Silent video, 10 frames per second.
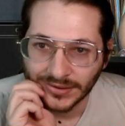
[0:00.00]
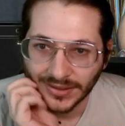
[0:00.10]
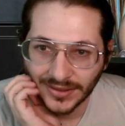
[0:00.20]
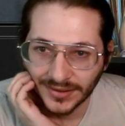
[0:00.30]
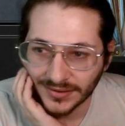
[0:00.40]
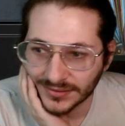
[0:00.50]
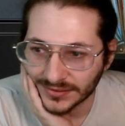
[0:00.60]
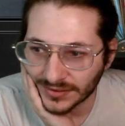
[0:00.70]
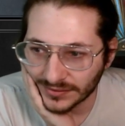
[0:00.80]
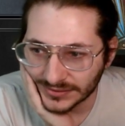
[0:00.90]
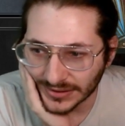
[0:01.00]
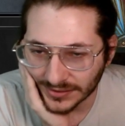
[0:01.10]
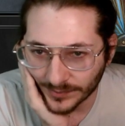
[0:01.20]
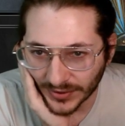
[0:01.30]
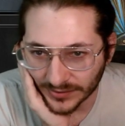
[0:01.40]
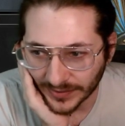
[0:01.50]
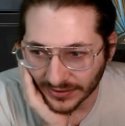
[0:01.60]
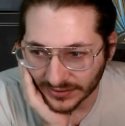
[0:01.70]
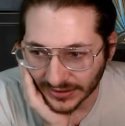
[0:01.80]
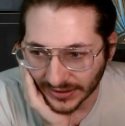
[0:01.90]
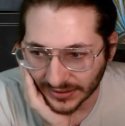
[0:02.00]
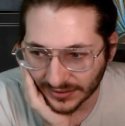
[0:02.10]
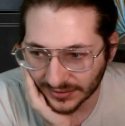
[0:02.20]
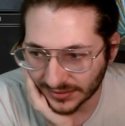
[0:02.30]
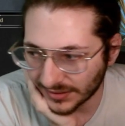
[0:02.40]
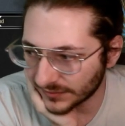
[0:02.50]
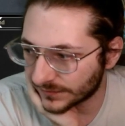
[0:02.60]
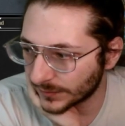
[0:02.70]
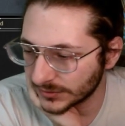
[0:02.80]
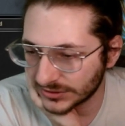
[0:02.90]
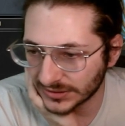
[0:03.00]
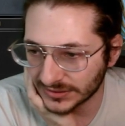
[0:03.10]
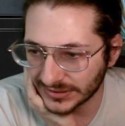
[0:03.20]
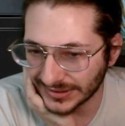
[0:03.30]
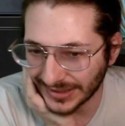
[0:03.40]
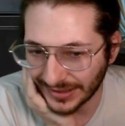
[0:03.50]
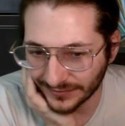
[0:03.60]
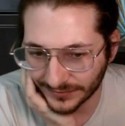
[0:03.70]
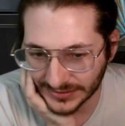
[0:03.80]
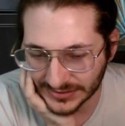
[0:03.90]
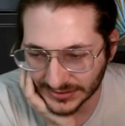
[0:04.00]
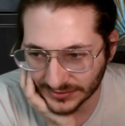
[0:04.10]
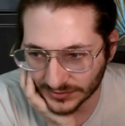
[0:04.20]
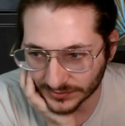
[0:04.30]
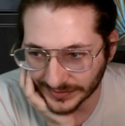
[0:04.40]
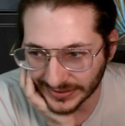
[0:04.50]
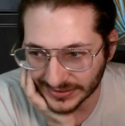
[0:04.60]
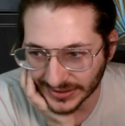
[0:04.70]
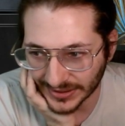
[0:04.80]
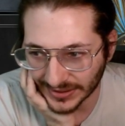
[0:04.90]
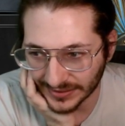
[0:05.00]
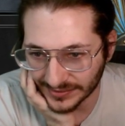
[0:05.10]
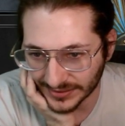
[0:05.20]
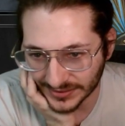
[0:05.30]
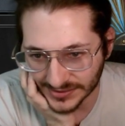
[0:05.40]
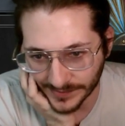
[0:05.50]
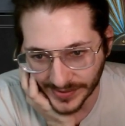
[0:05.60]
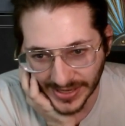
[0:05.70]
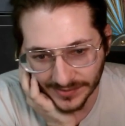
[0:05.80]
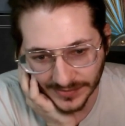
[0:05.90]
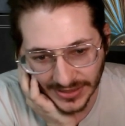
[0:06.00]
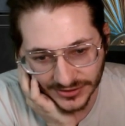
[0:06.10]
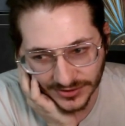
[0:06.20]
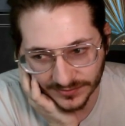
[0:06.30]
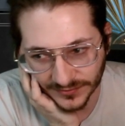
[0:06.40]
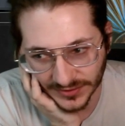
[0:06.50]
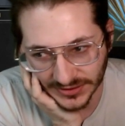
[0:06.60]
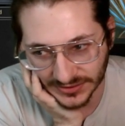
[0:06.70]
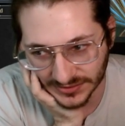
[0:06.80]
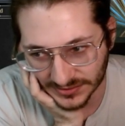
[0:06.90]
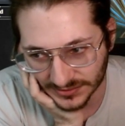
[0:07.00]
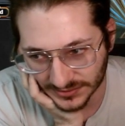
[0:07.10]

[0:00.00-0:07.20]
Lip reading: And another Den of the Bugbear deck. Unfortunately, every single red deck I think is a bad matchup for us,